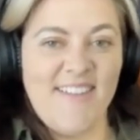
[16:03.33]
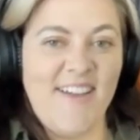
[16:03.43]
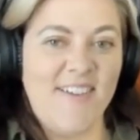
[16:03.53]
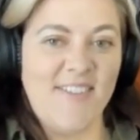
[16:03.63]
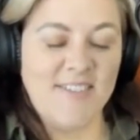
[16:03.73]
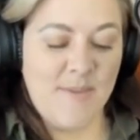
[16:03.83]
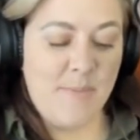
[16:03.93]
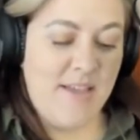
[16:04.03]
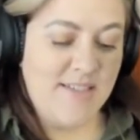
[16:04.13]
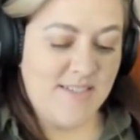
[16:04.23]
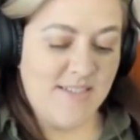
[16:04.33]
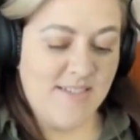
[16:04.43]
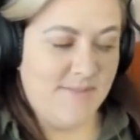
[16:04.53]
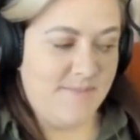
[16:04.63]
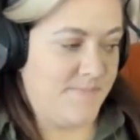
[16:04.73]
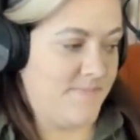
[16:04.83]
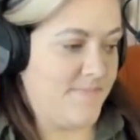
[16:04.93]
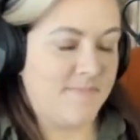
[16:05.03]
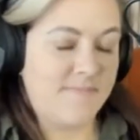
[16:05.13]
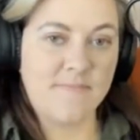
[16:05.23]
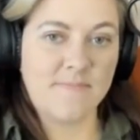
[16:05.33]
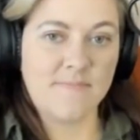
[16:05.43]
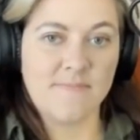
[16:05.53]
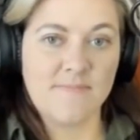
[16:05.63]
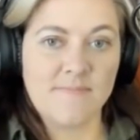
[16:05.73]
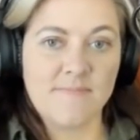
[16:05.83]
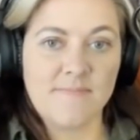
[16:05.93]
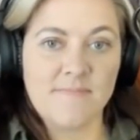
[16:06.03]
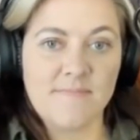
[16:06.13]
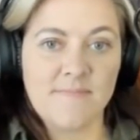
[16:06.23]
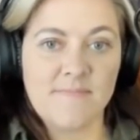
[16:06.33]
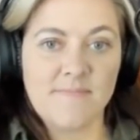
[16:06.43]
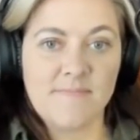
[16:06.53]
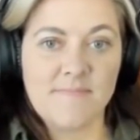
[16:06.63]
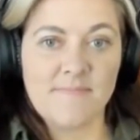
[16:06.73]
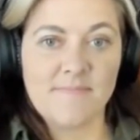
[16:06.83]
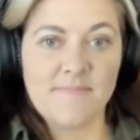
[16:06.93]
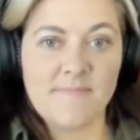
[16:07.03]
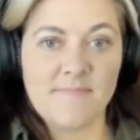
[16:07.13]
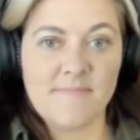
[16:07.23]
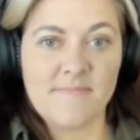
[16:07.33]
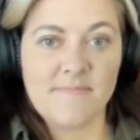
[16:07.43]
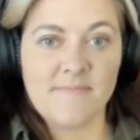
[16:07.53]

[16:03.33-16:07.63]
No words are spoken by the person on screen.